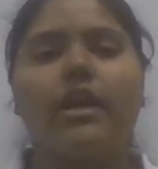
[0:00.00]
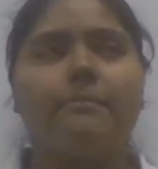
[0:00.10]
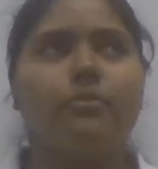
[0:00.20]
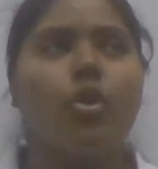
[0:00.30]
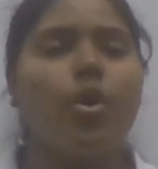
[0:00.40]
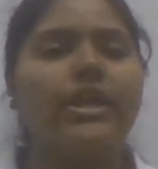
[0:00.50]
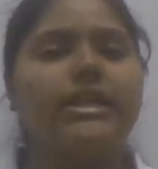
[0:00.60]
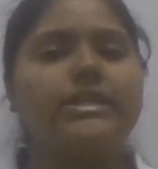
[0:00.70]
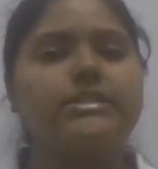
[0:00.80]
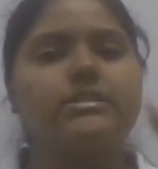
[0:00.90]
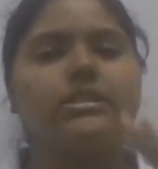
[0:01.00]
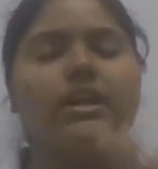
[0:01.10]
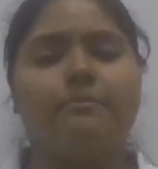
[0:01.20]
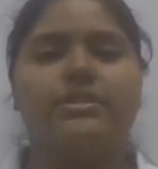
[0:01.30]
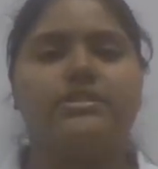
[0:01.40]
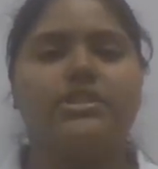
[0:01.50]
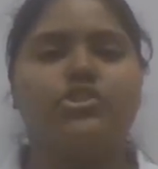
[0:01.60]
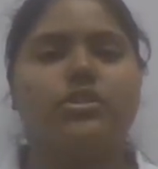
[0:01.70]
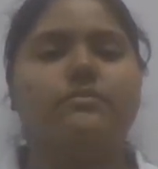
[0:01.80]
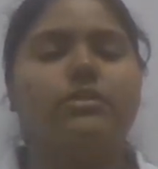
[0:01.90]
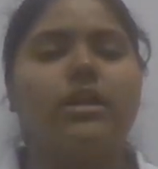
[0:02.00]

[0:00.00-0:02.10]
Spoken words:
employee's compensation.